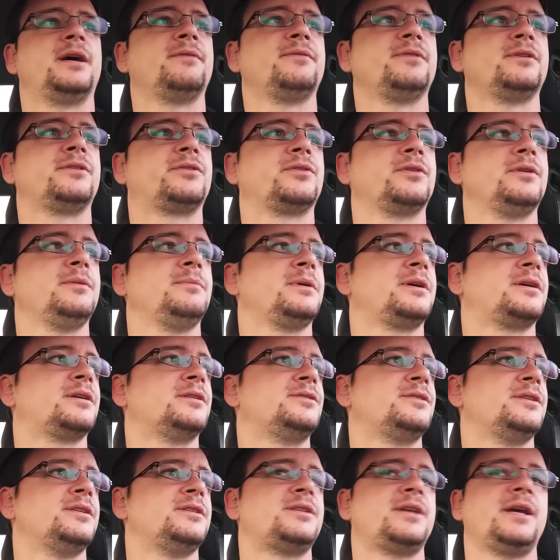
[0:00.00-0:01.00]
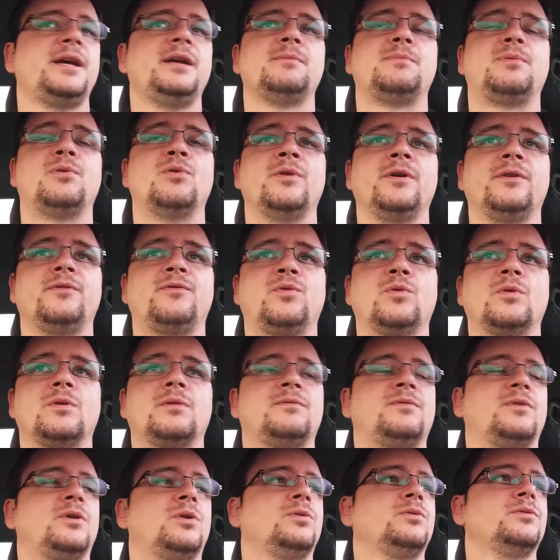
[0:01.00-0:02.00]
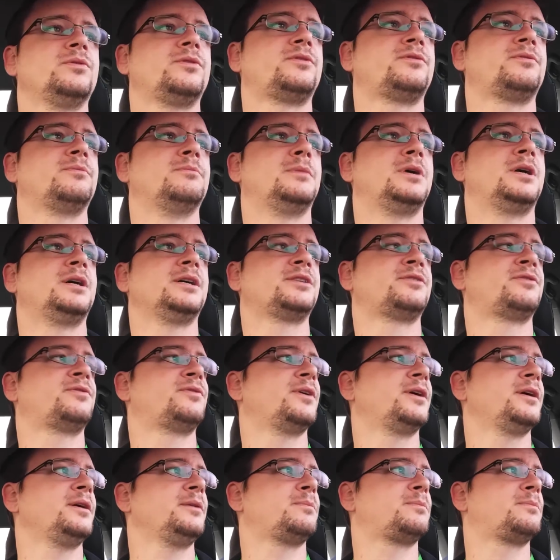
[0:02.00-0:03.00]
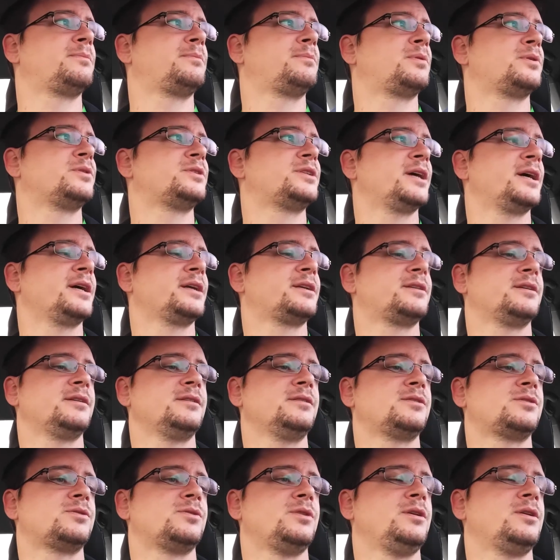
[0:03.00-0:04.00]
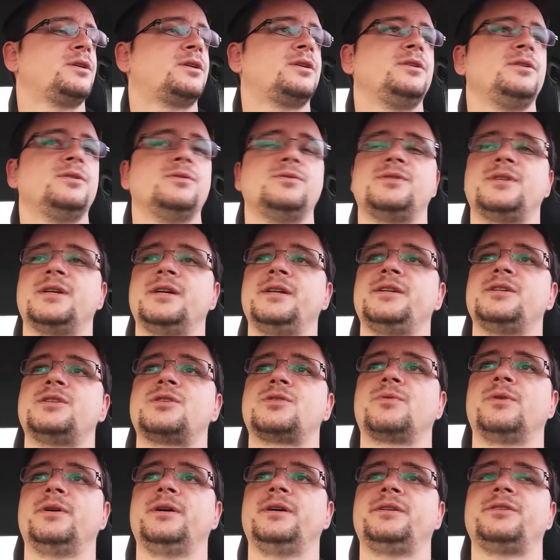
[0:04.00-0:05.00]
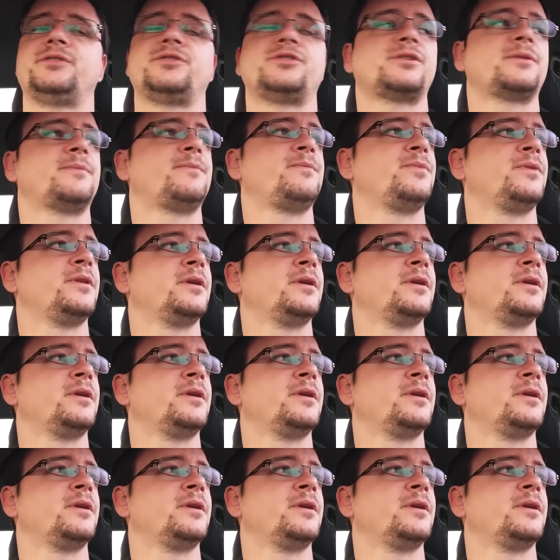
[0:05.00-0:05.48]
obviously, because it's 8.4 volts, MOSFET protected, so you can use any switch.